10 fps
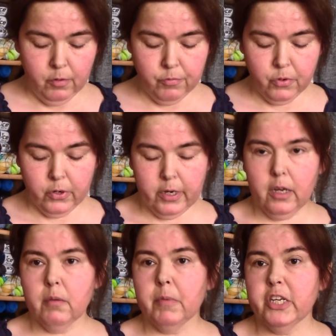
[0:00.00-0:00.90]
for
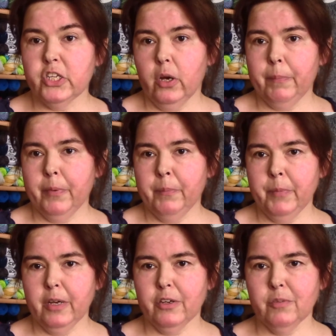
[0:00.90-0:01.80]
my shop,
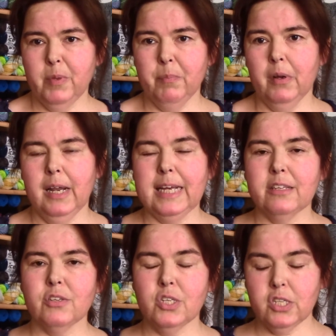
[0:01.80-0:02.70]
because people
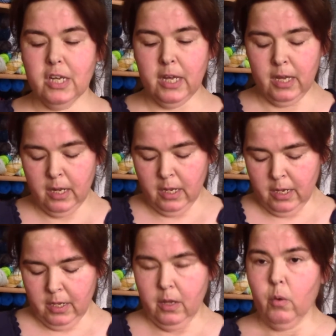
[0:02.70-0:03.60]
like to see
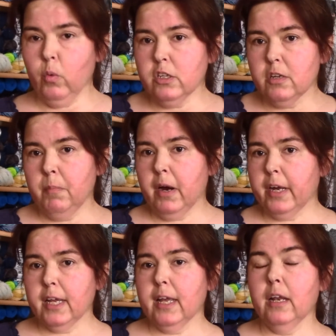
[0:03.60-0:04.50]
what they're
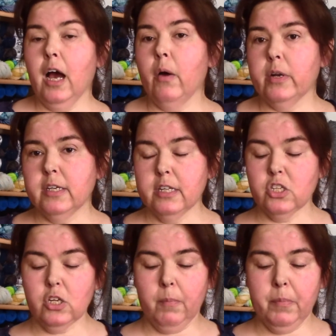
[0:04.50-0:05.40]
buying and how it
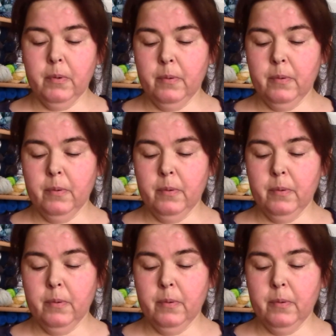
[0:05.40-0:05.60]
knits up.